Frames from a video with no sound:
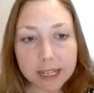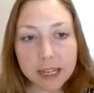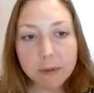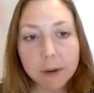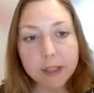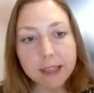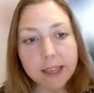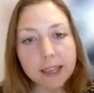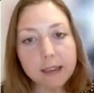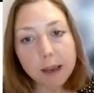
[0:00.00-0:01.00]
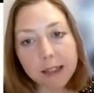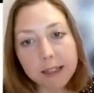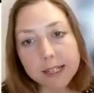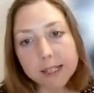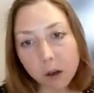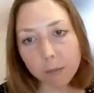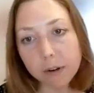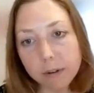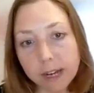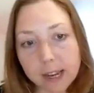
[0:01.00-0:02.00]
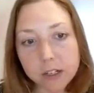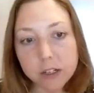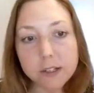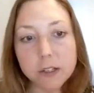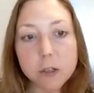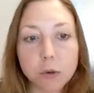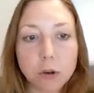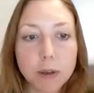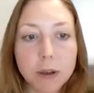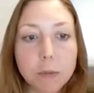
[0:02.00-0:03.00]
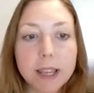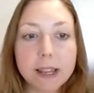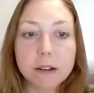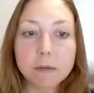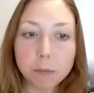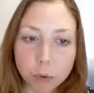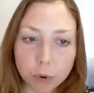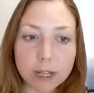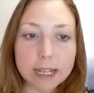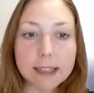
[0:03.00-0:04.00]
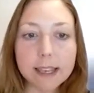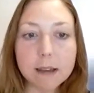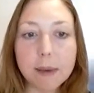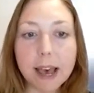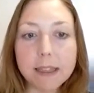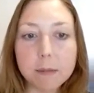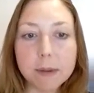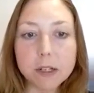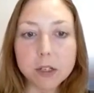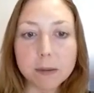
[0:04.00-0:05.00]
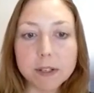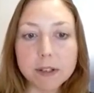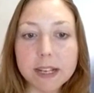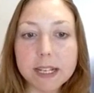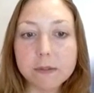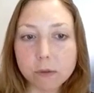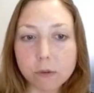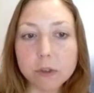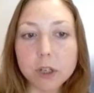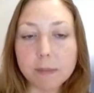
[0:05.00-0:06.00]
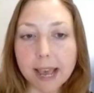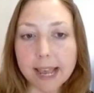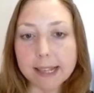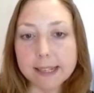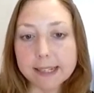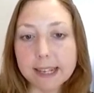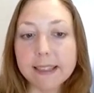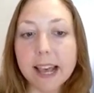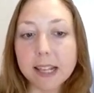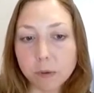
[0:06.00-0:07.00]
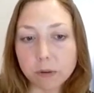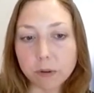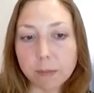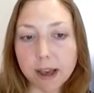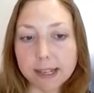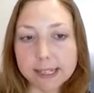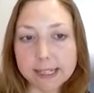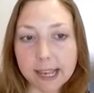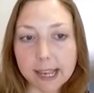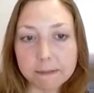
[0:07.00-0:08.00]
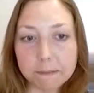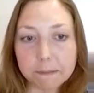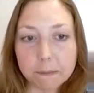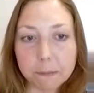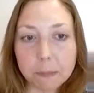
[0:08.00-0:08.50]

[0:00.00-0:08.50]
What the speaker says: really, when we're thinking about these common reactions to trauma, we can broadly think about them in terms of these 4 domains, and that's what we might see.